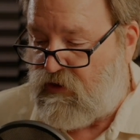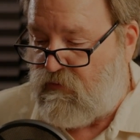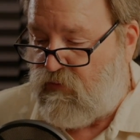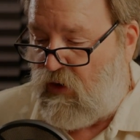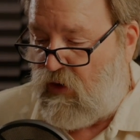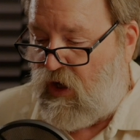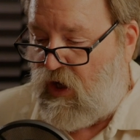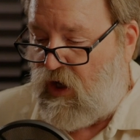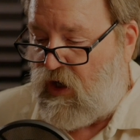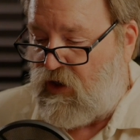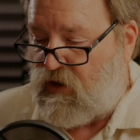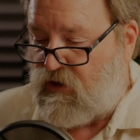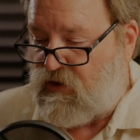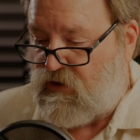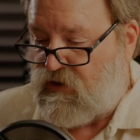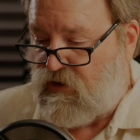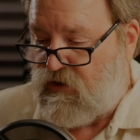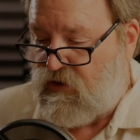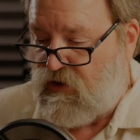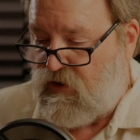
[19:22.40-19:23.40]

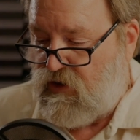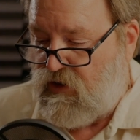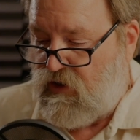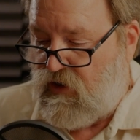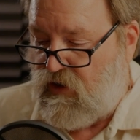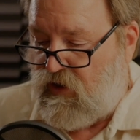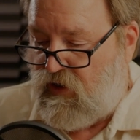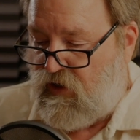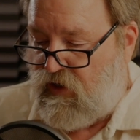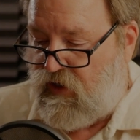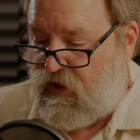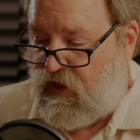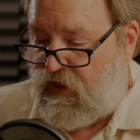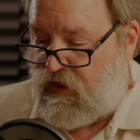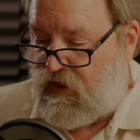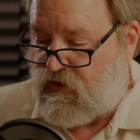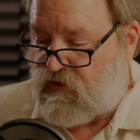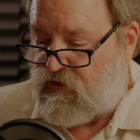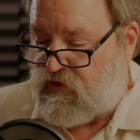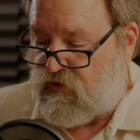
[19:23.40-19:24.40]
blocks
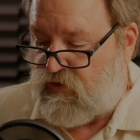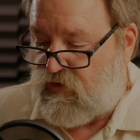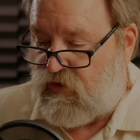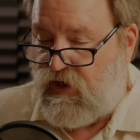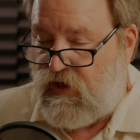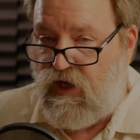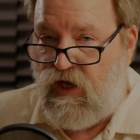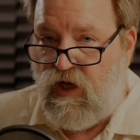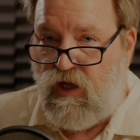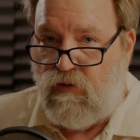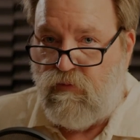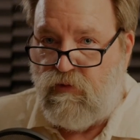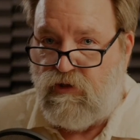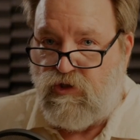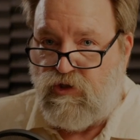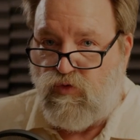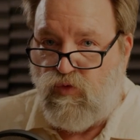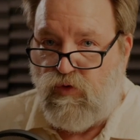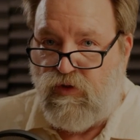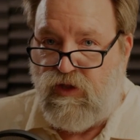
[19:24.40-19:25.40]
has three
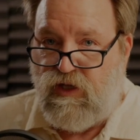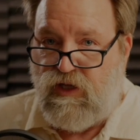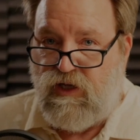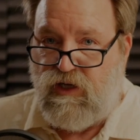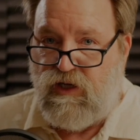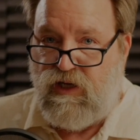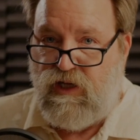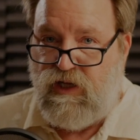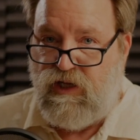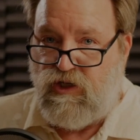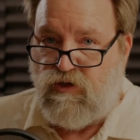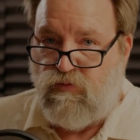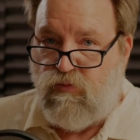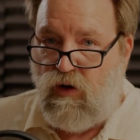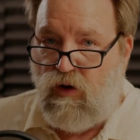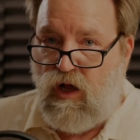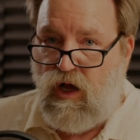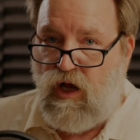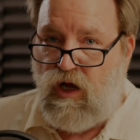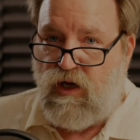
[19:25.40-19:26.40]
elements within each
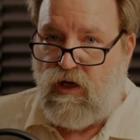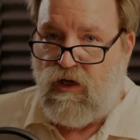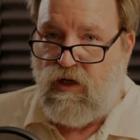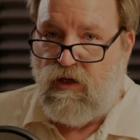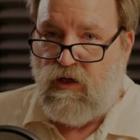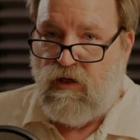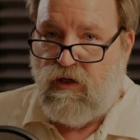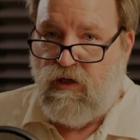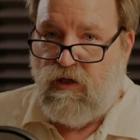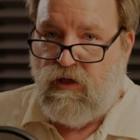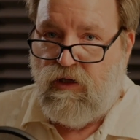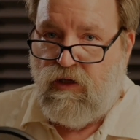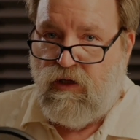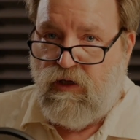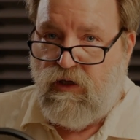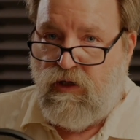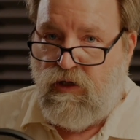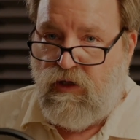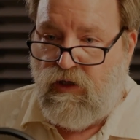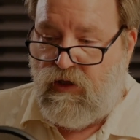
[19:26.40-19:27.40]
block.
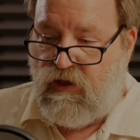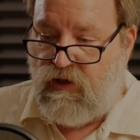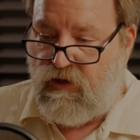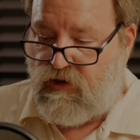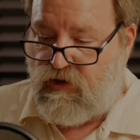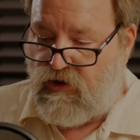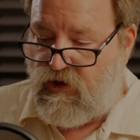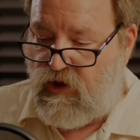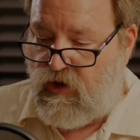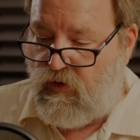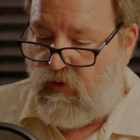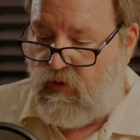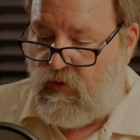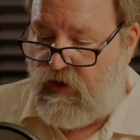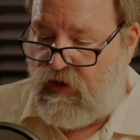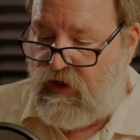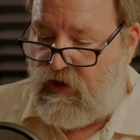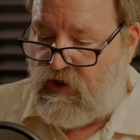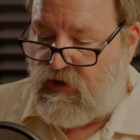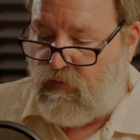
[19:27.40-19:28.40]
And so
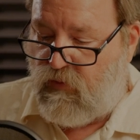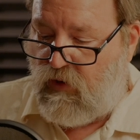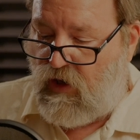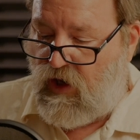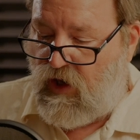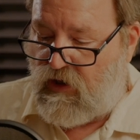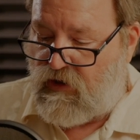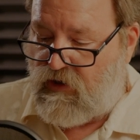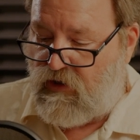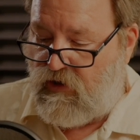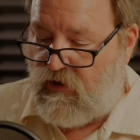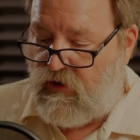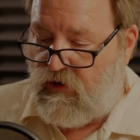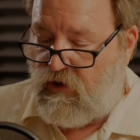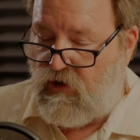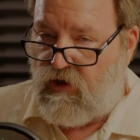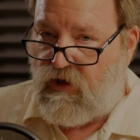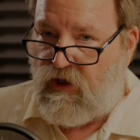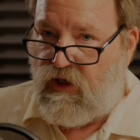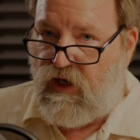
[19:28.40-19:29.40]
each block that you're
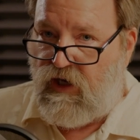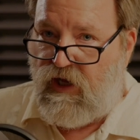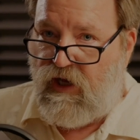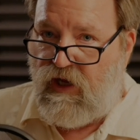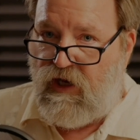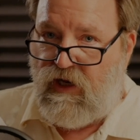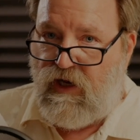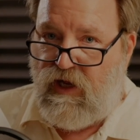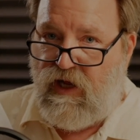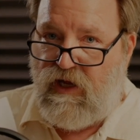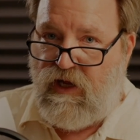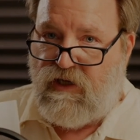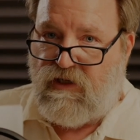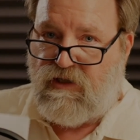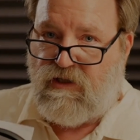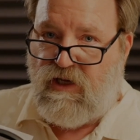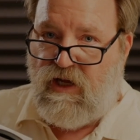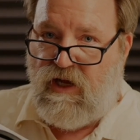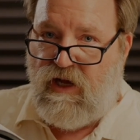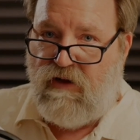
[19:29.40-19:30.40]
looking at has
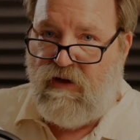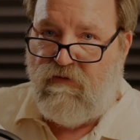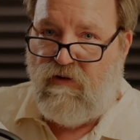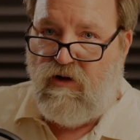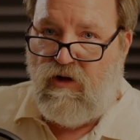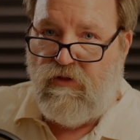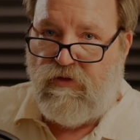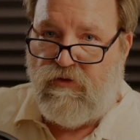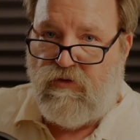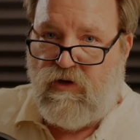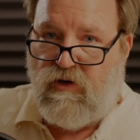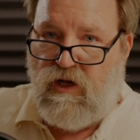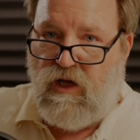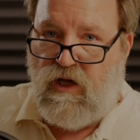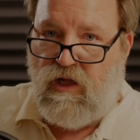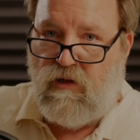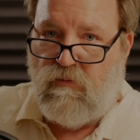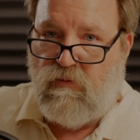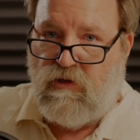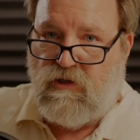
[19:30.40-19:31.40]
to have all three
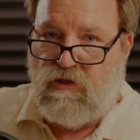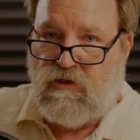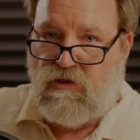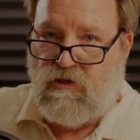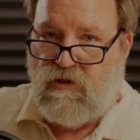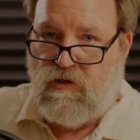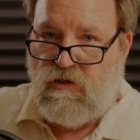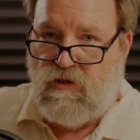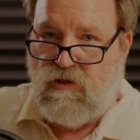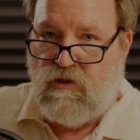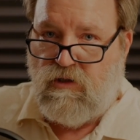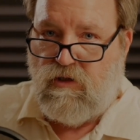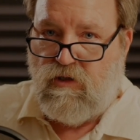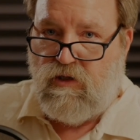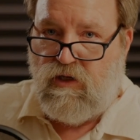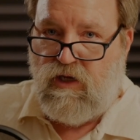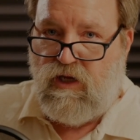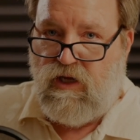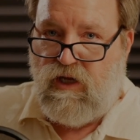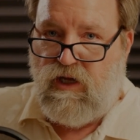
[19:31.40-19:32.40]
elements
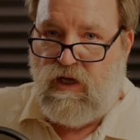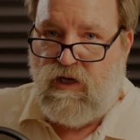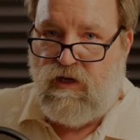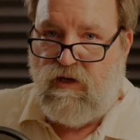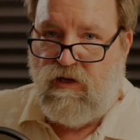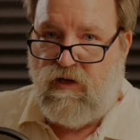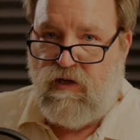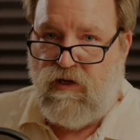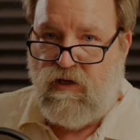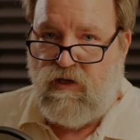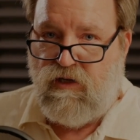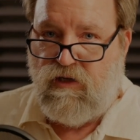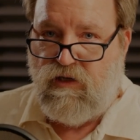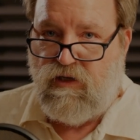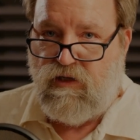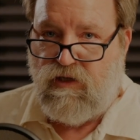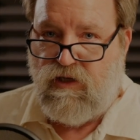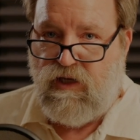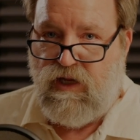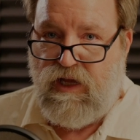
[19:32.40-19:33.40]
in
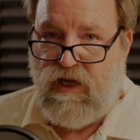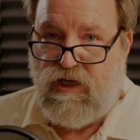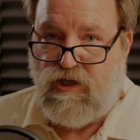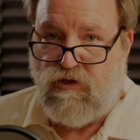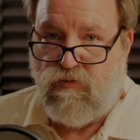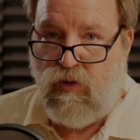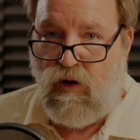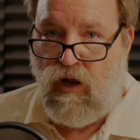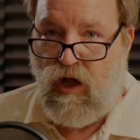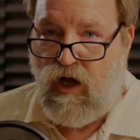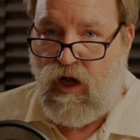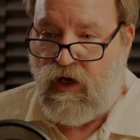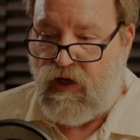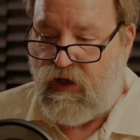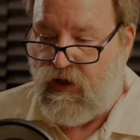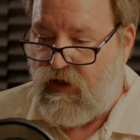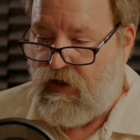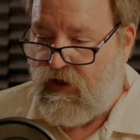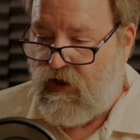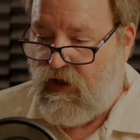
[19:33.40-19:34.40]
each block.
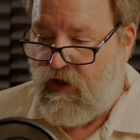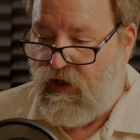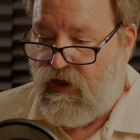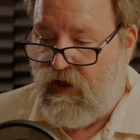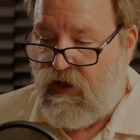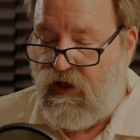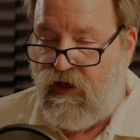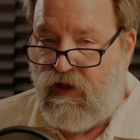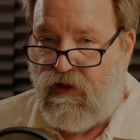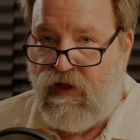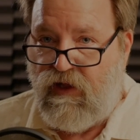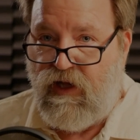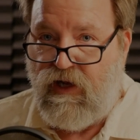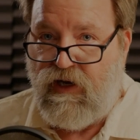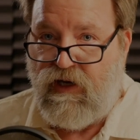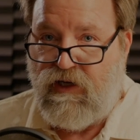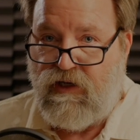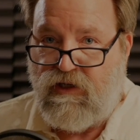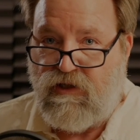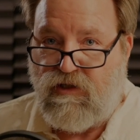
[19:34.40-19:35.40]
And that
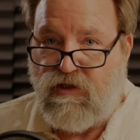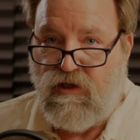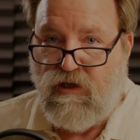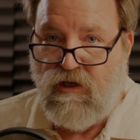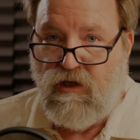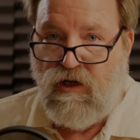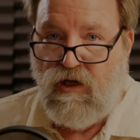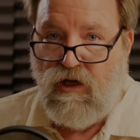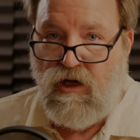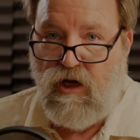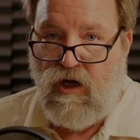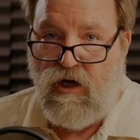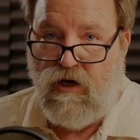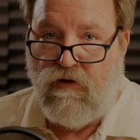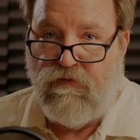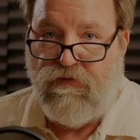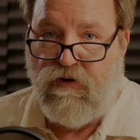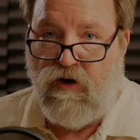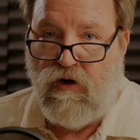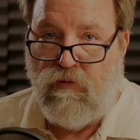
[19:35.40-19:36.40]
is an
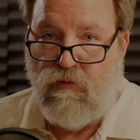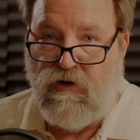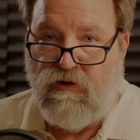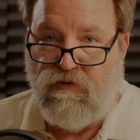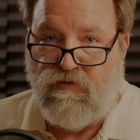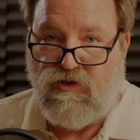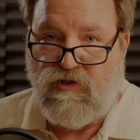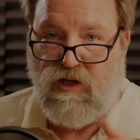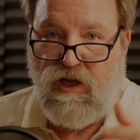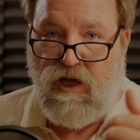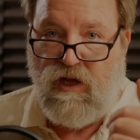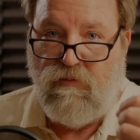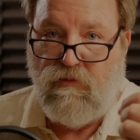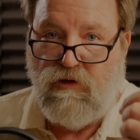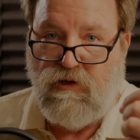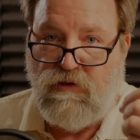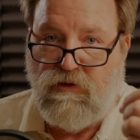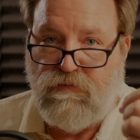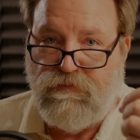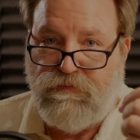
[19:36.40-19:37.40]
affirmative
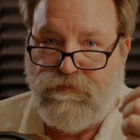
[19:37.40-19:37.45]
statement,